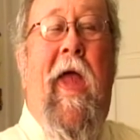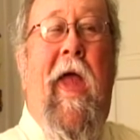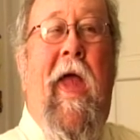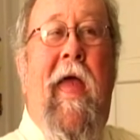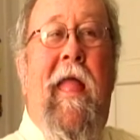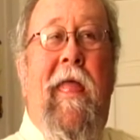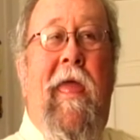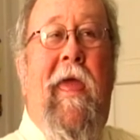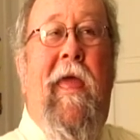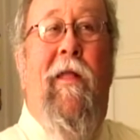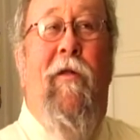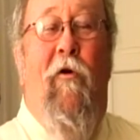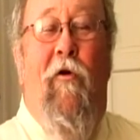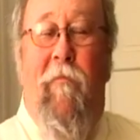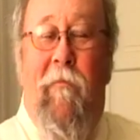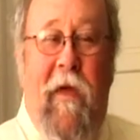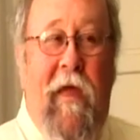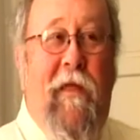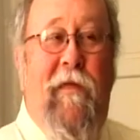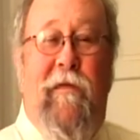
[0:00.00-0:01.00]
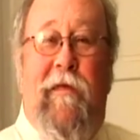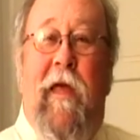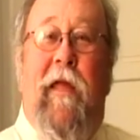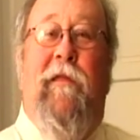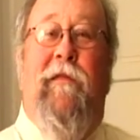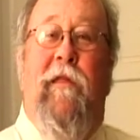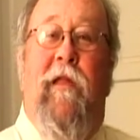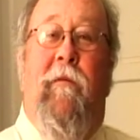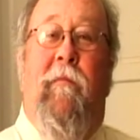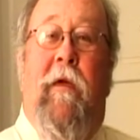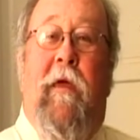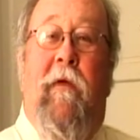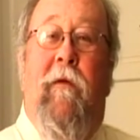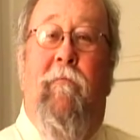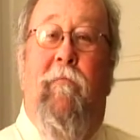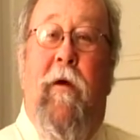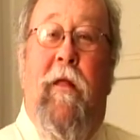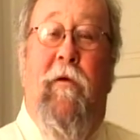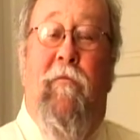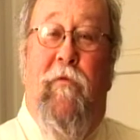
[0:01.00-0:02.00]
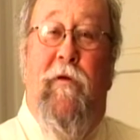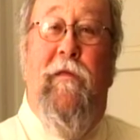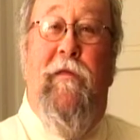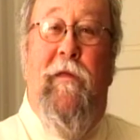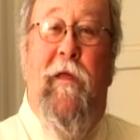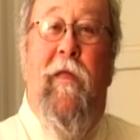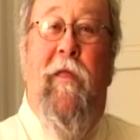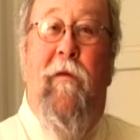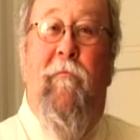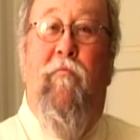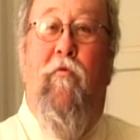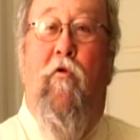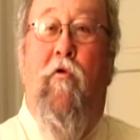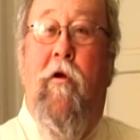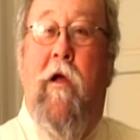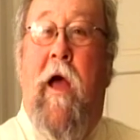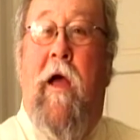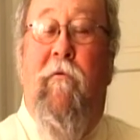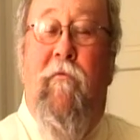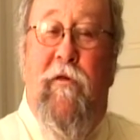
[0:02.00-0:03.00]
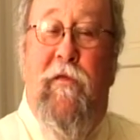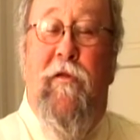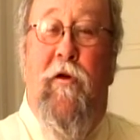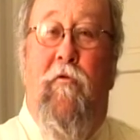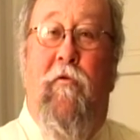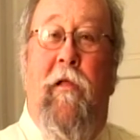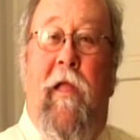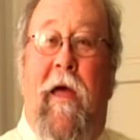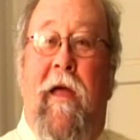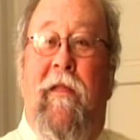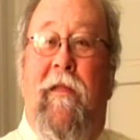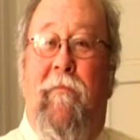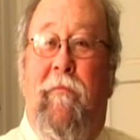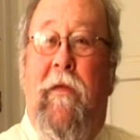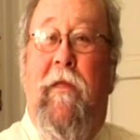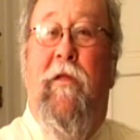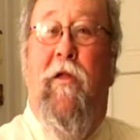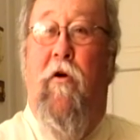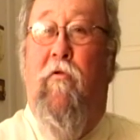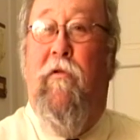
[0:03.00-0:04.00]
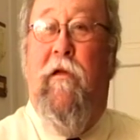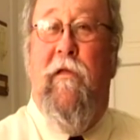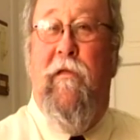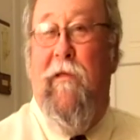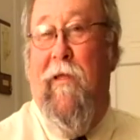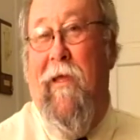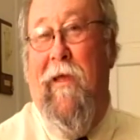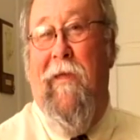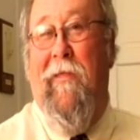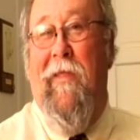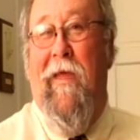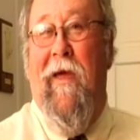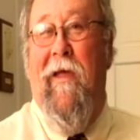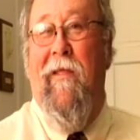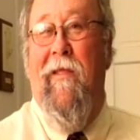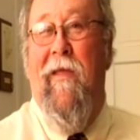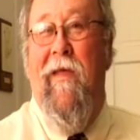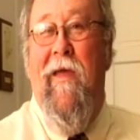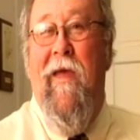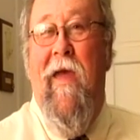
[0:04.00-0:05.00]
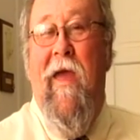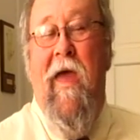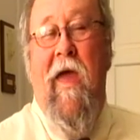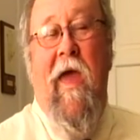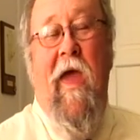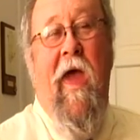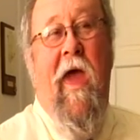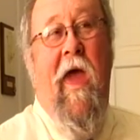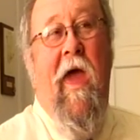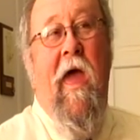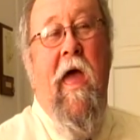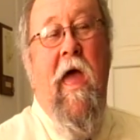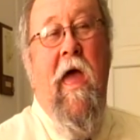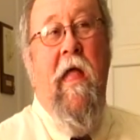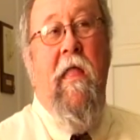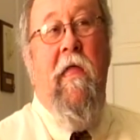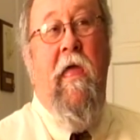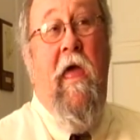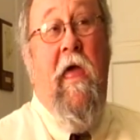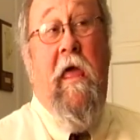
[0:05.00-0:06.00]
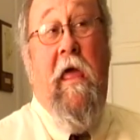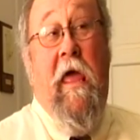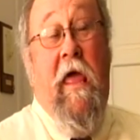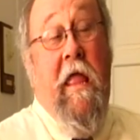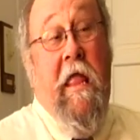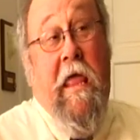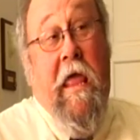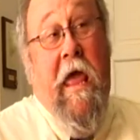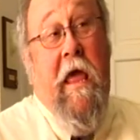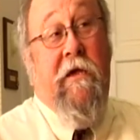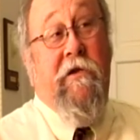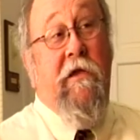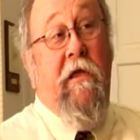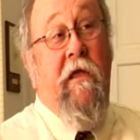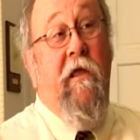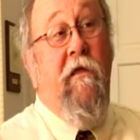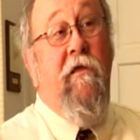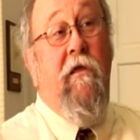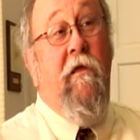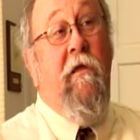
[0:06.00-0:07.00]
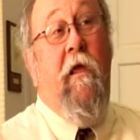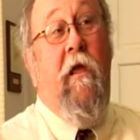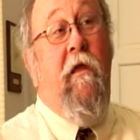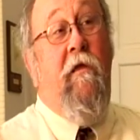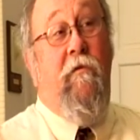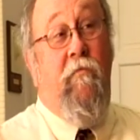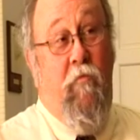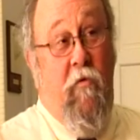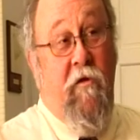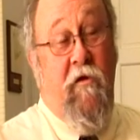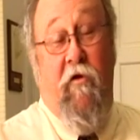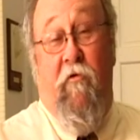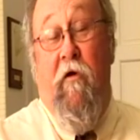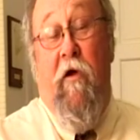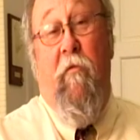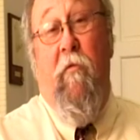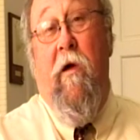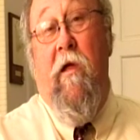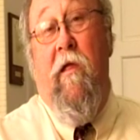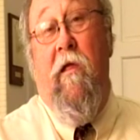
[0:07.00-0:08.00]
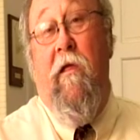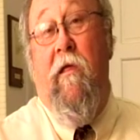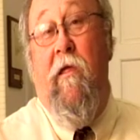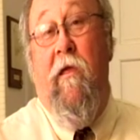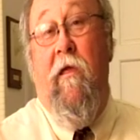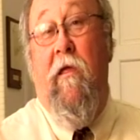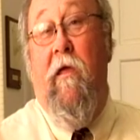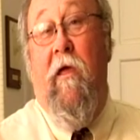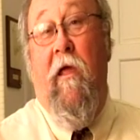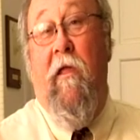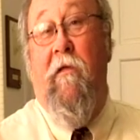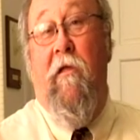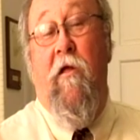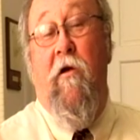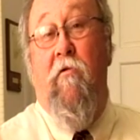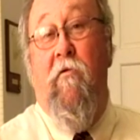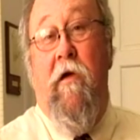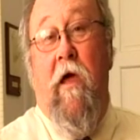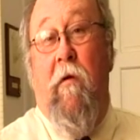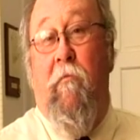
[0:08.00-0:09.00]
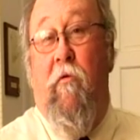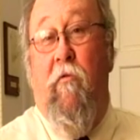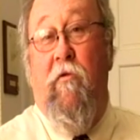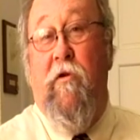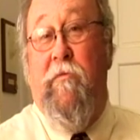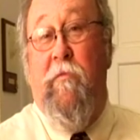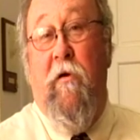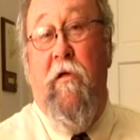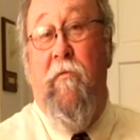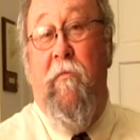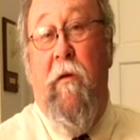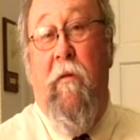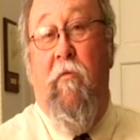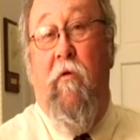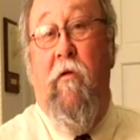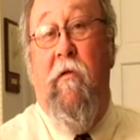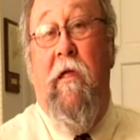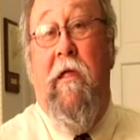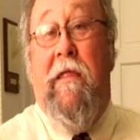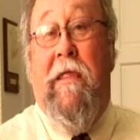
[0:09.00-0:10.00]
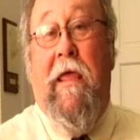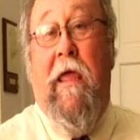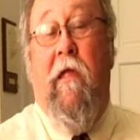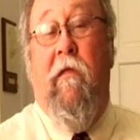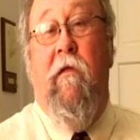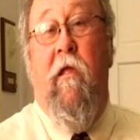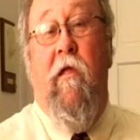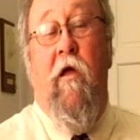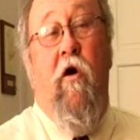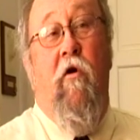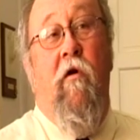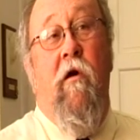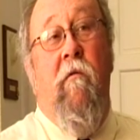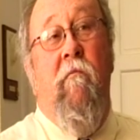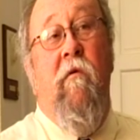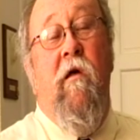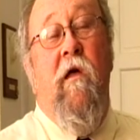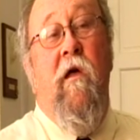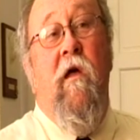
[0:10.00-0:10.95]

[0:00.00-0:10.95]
And it all made sense to me, but it was still important. I was so glad to be noticed like that. And actually, it was a great way to get to know Kemper, which most people didn't get to know him.